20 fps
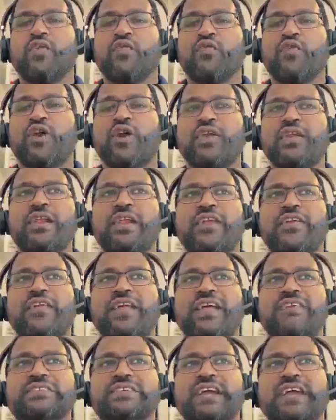Fraudulent
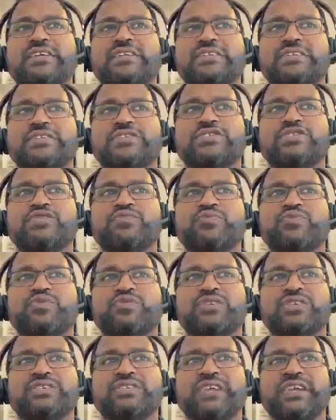transactions
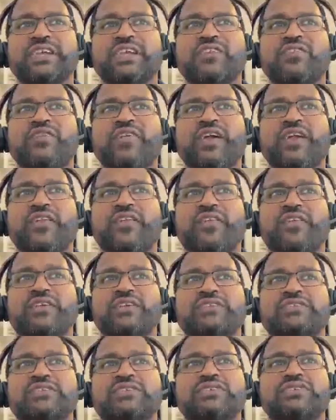pose a significant
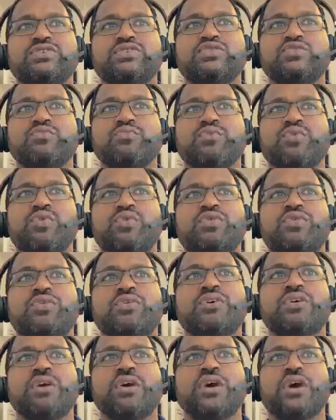risk to both
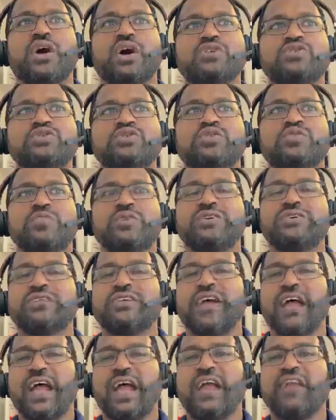
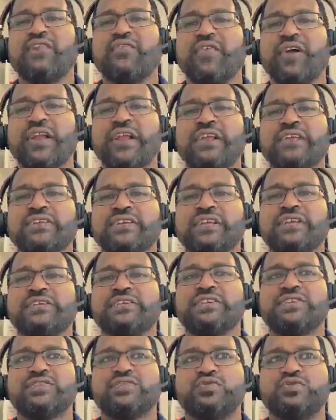consumers and financial
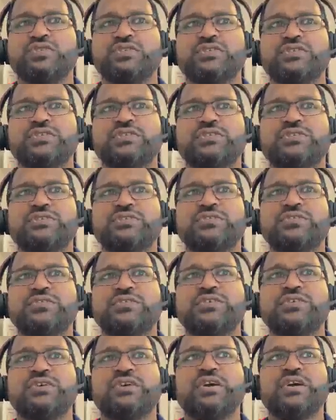institutions,
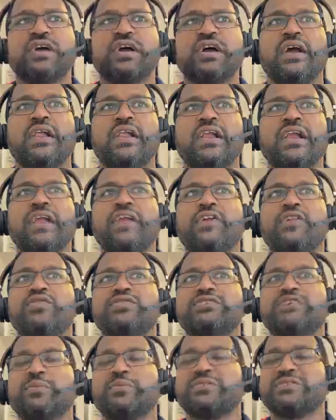leading to
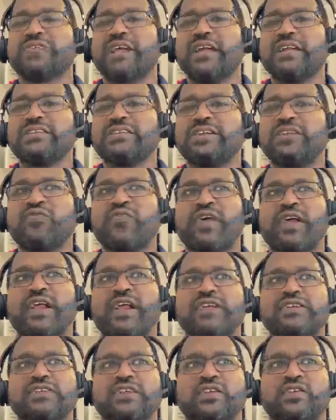substantial
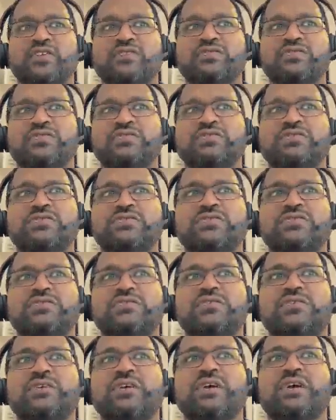financial losses.
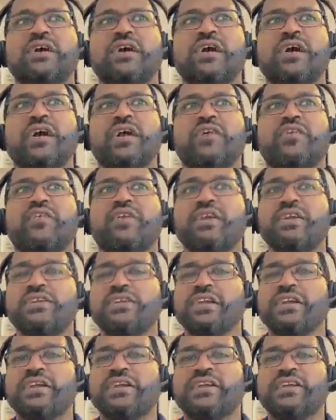
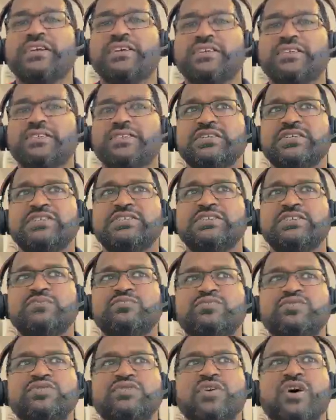Traditional detection
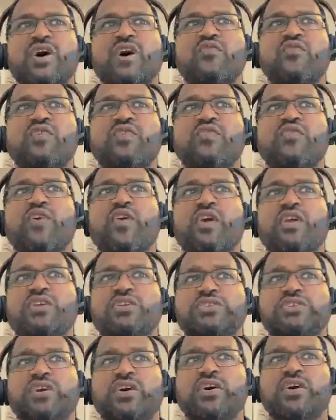systems often fall
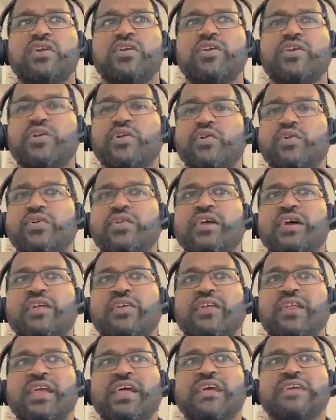short due to their
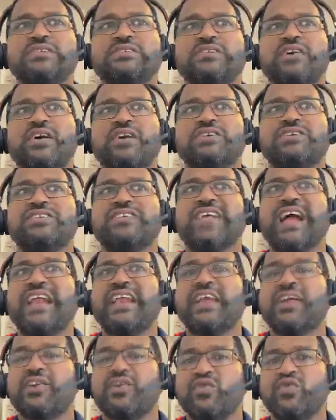reliance on
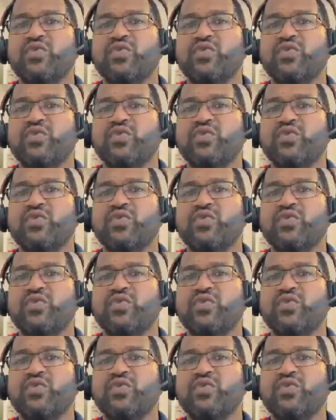static